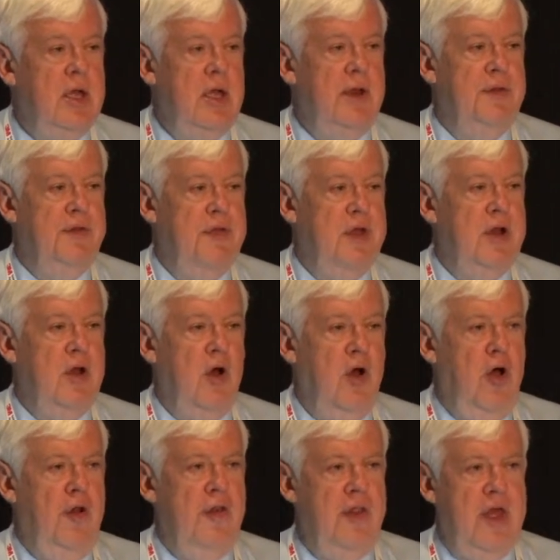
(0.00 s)
and then
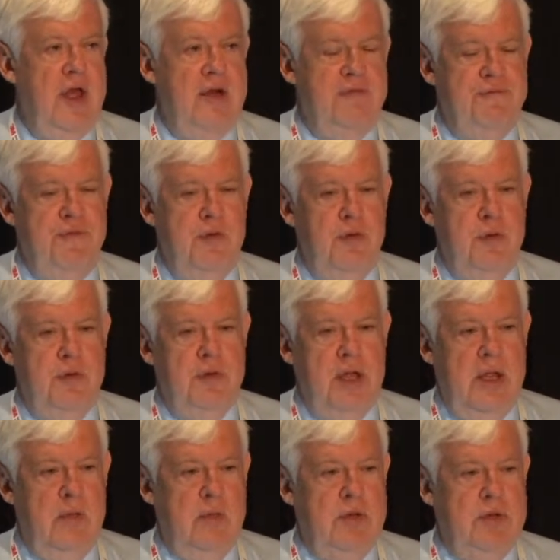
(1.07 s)
on that food
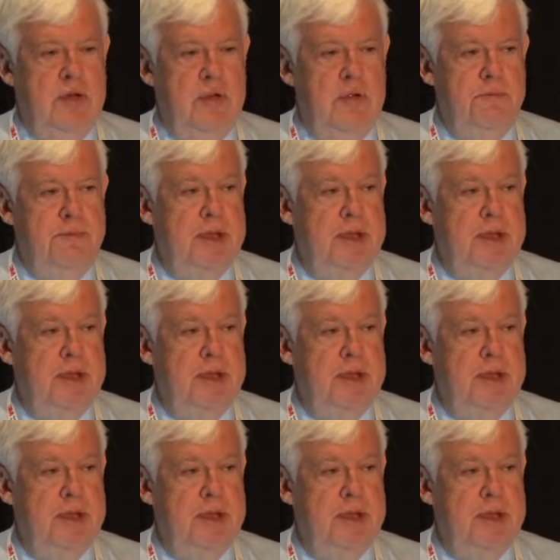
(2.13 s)
they would do